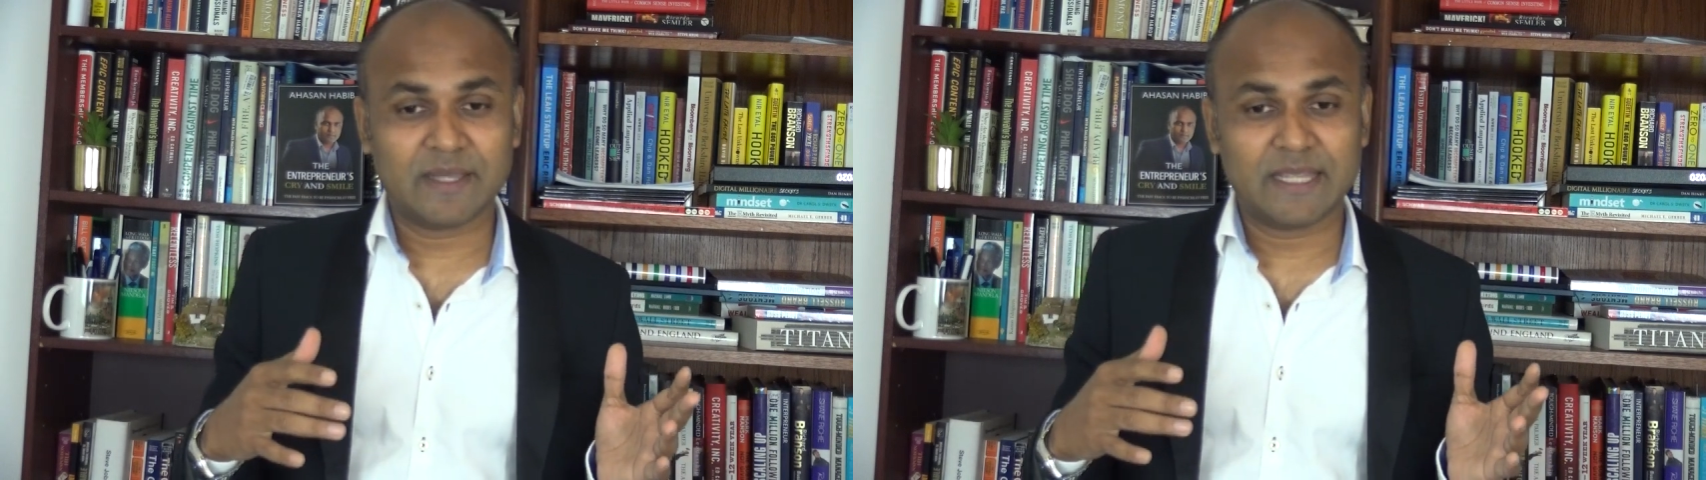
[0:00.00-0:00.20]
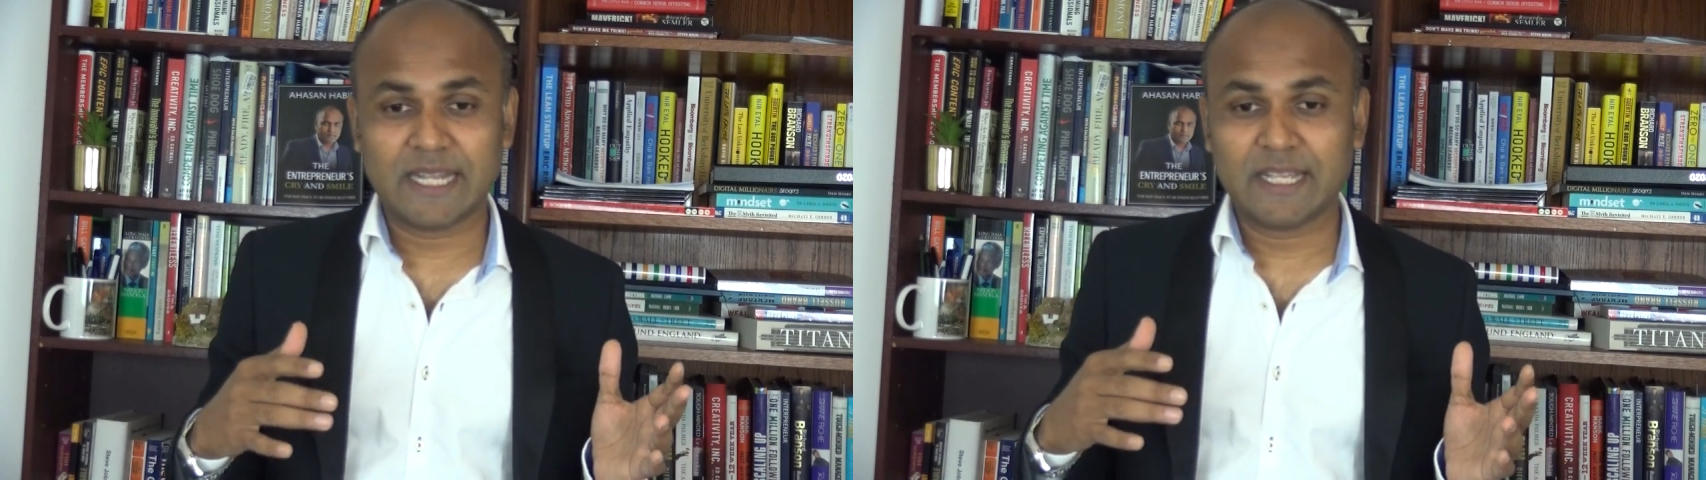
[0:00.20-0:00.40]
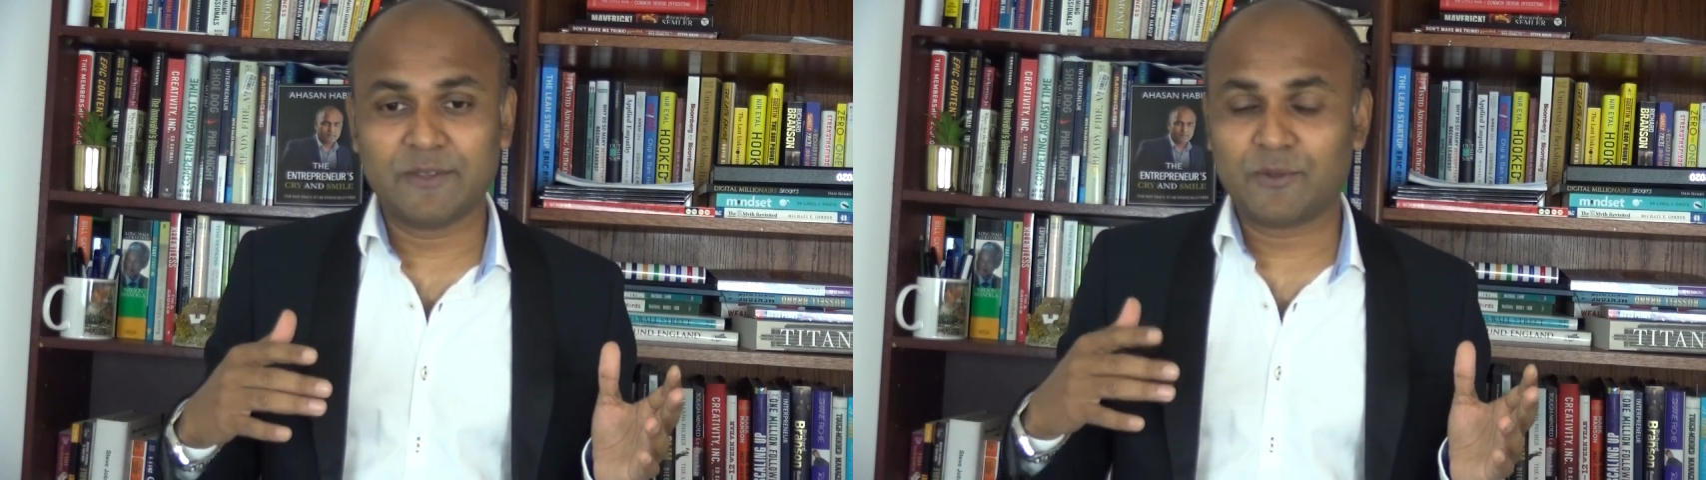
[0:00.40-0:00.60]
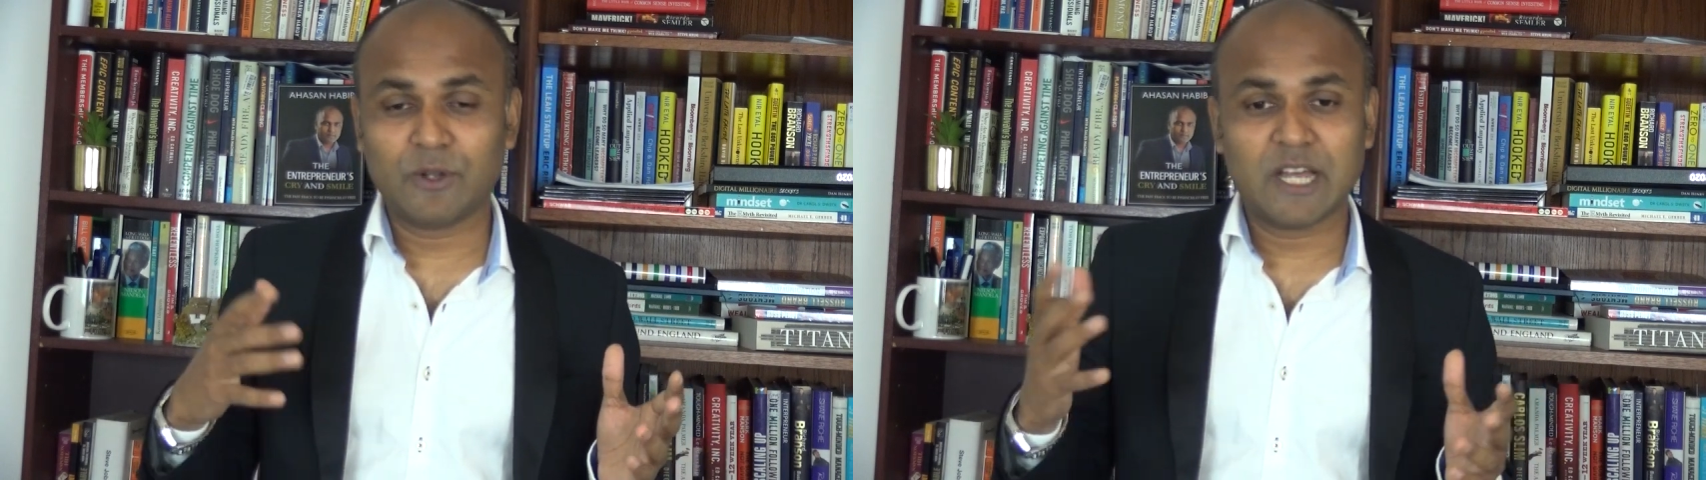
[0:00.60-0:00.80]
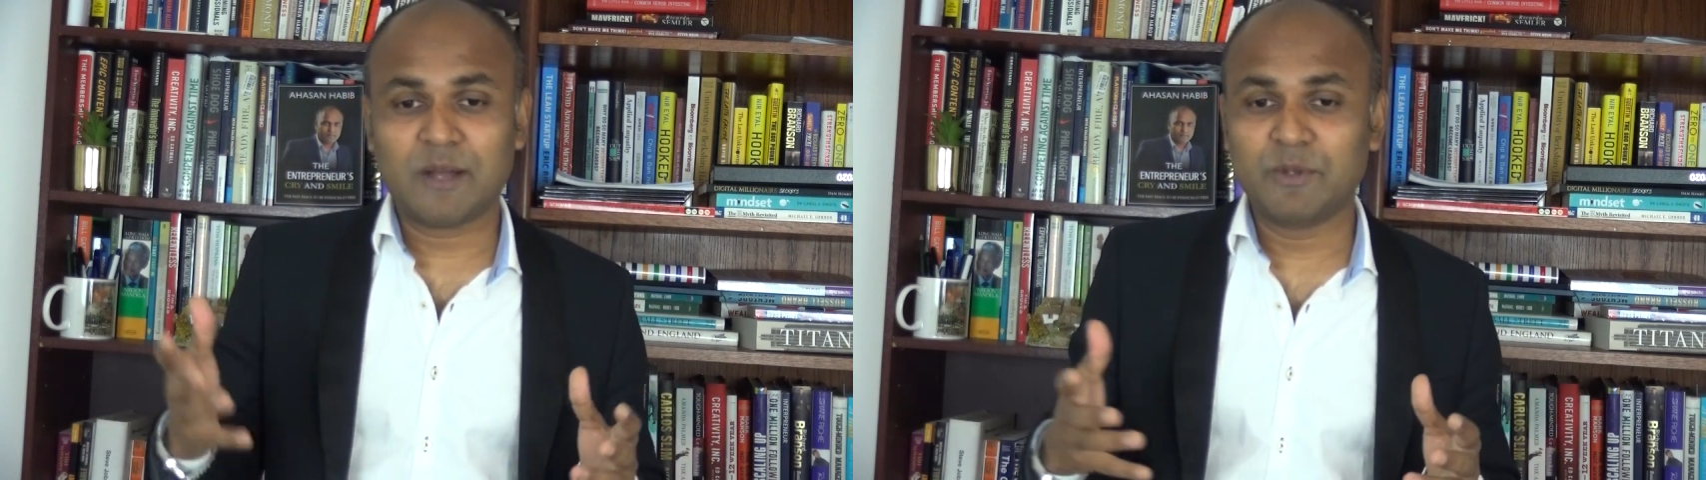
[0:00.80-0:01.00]
that if you
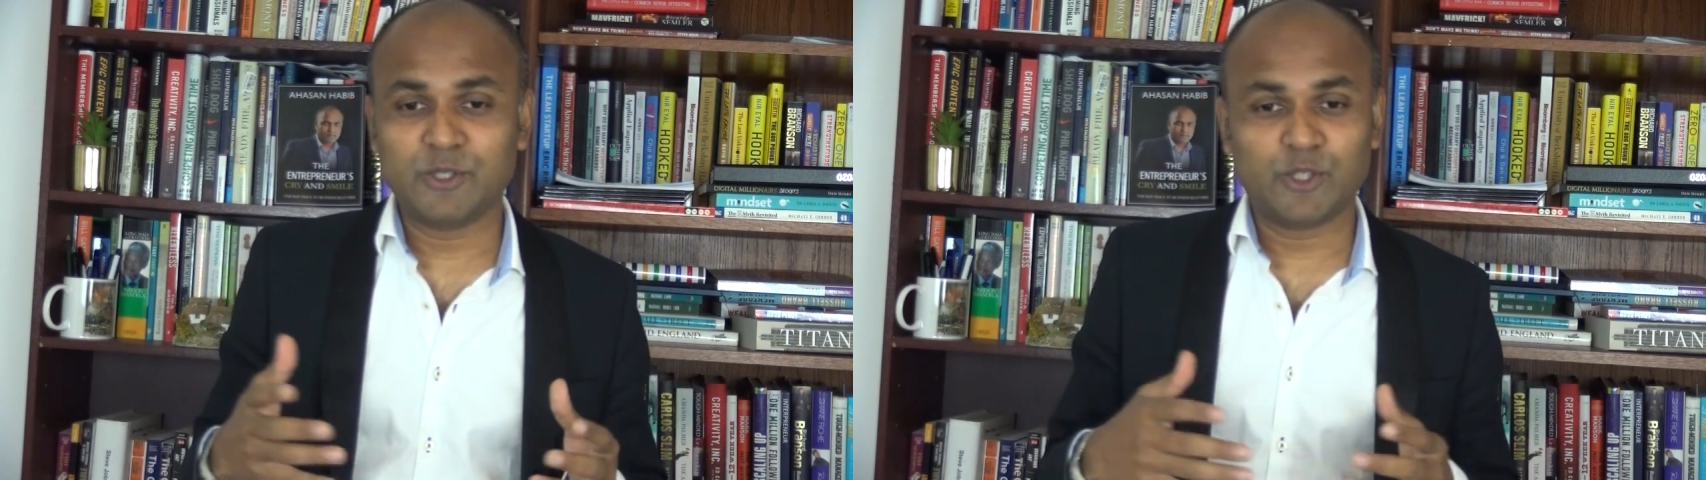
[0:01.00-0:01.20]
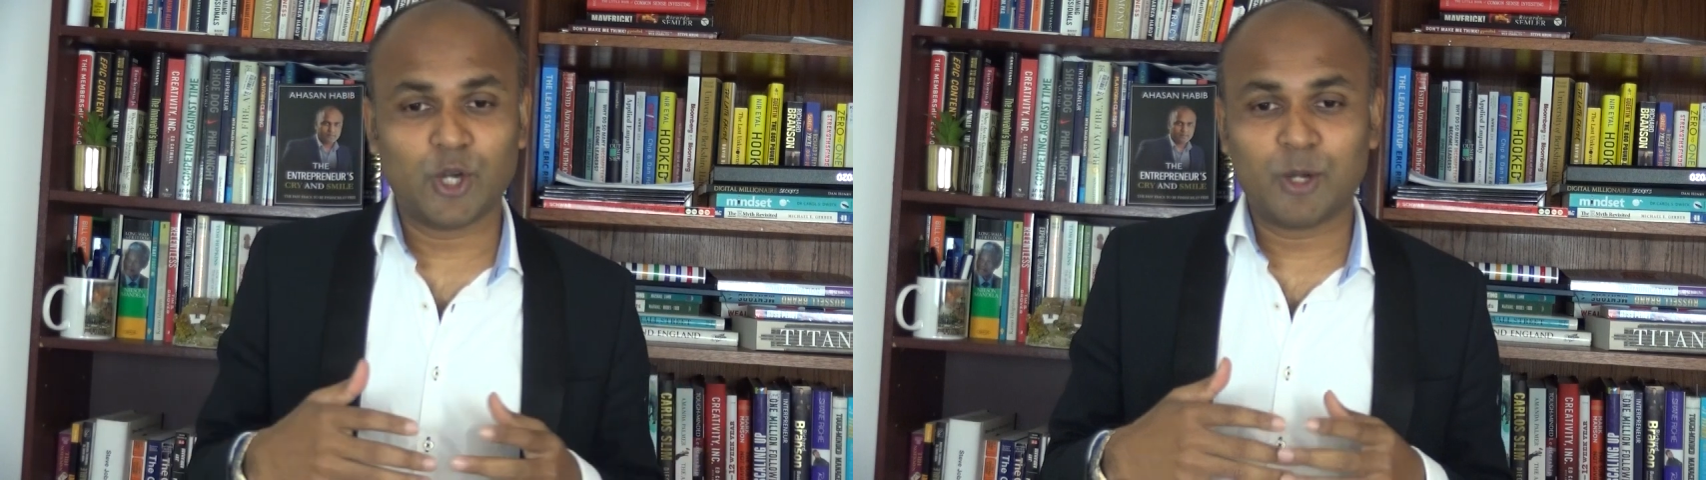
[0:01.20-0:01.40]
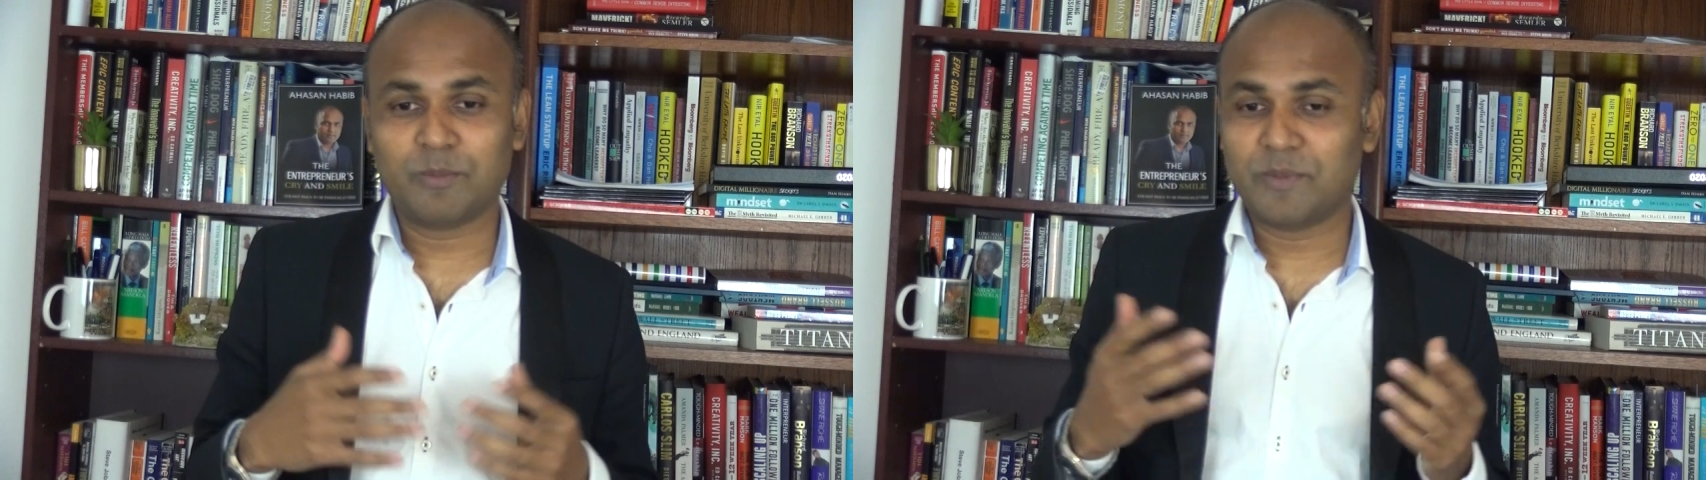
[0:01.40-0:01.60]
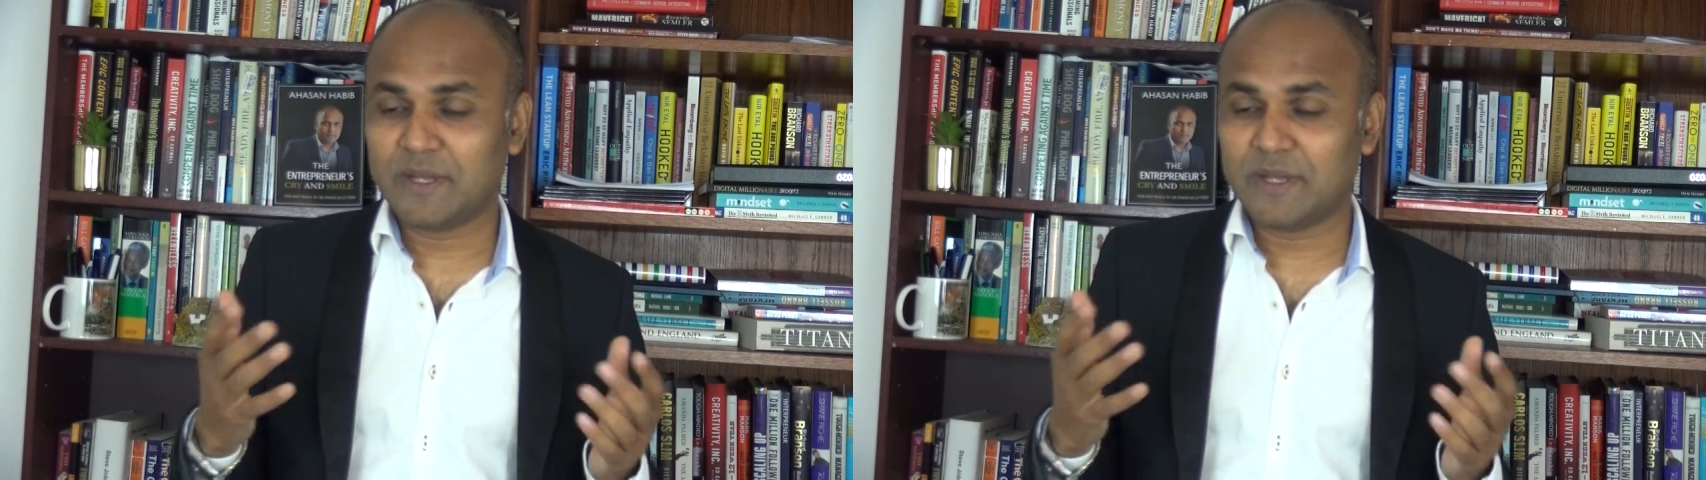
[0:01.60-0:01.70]
love your job,